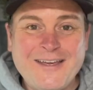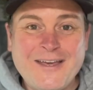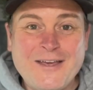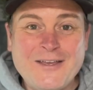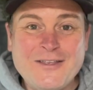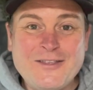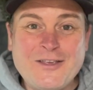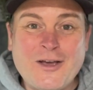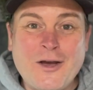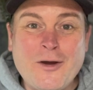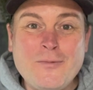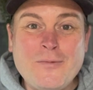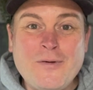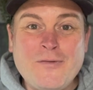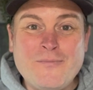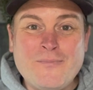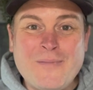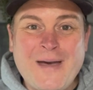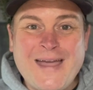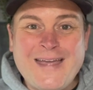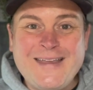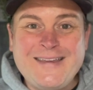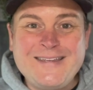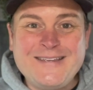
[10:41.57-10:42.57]
So we've
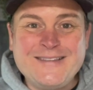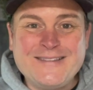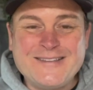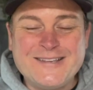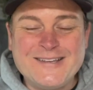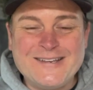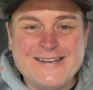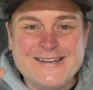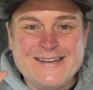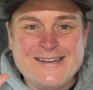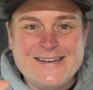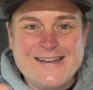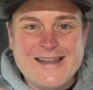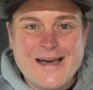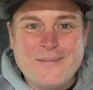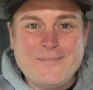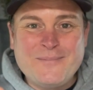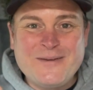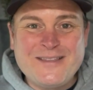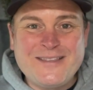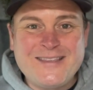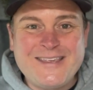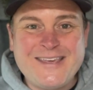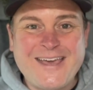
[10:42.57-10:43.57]
made it to
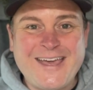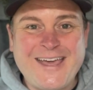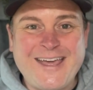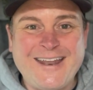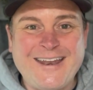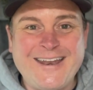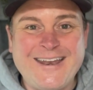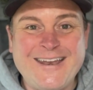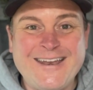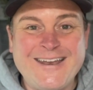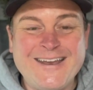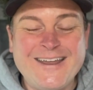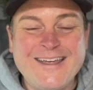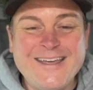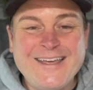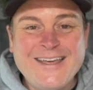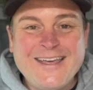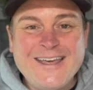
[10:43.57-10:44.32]
number 10.